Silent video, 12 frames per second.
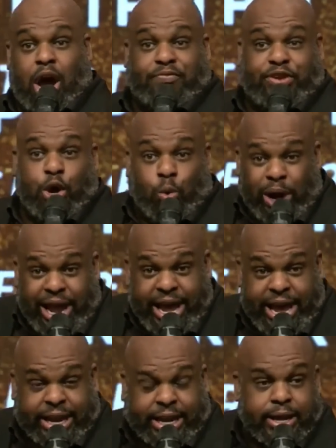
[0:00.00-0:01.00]
off your
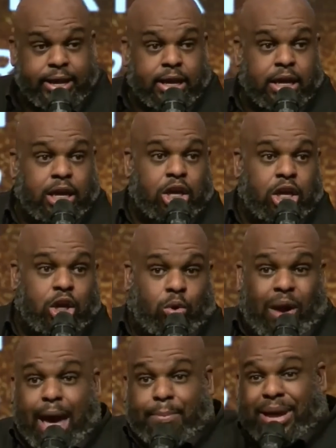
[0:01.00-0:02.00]
wig,
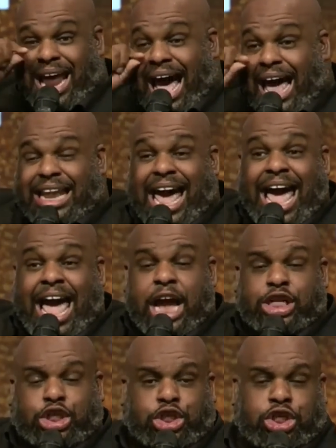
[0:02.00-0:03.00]
grab an
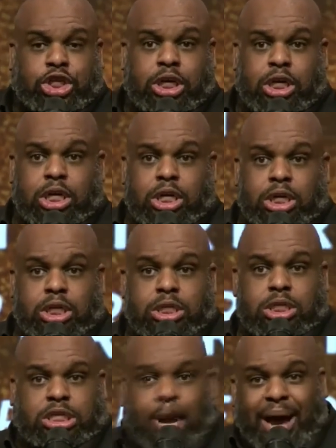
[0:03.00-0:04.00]
eyelash,
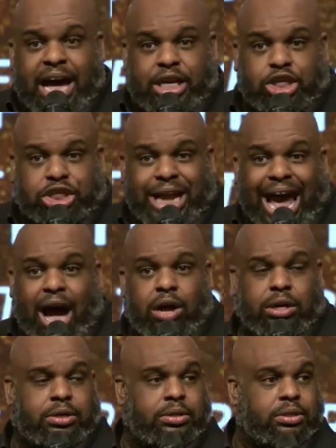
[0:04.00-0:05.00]
somebody shout.